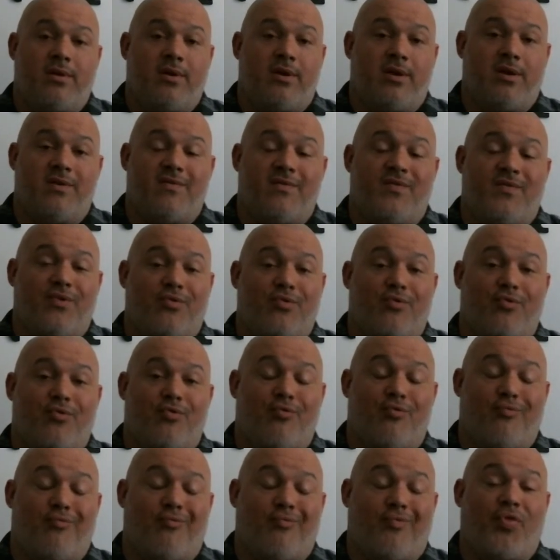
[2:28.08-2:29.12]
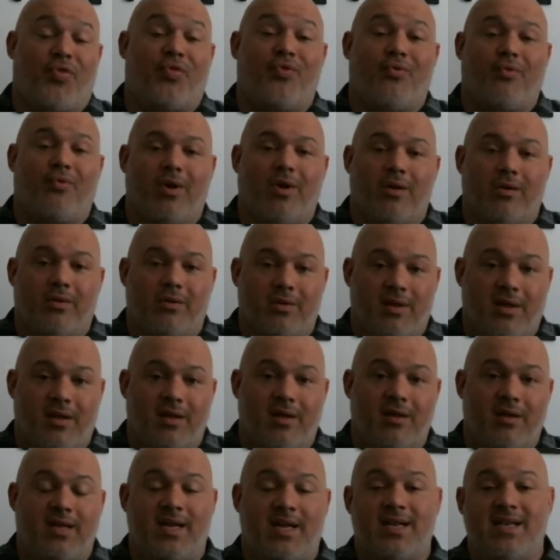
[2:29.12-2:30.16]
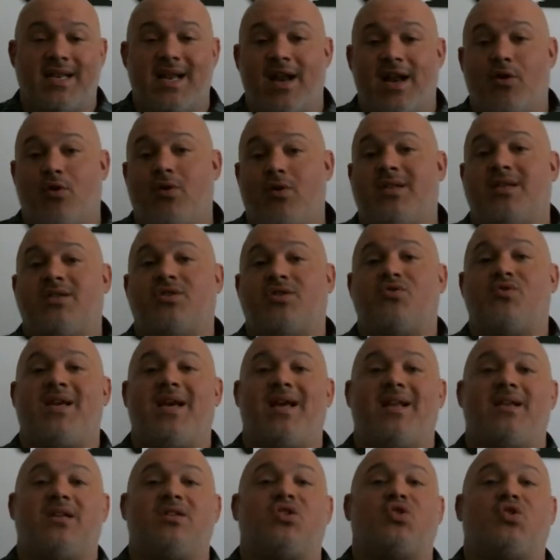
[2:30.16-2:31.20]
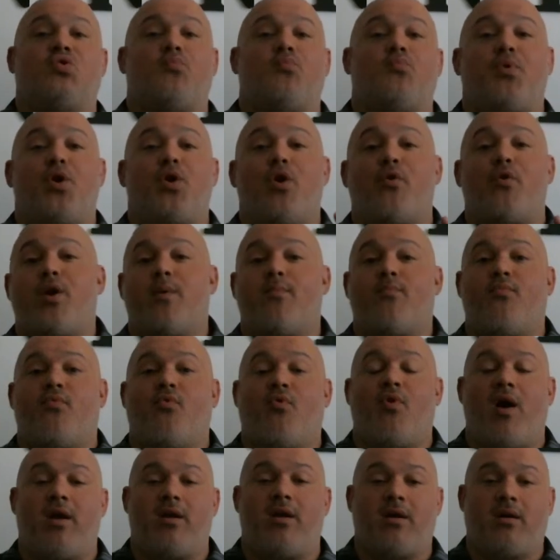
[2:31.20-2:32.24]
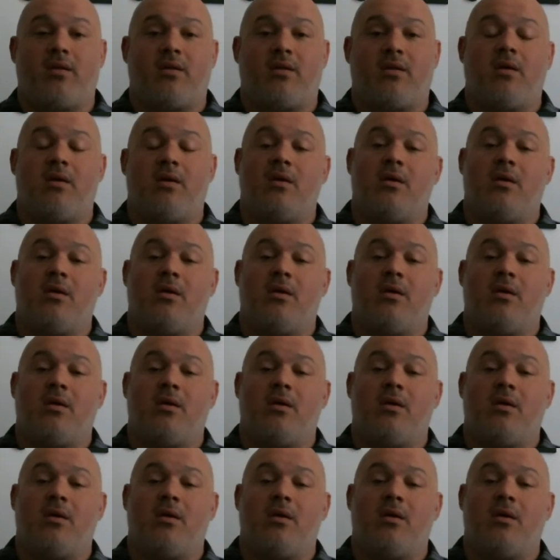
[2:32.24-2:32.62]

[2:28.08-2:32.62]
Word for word: you're gonna feel thrilled that not only did you get a superior product,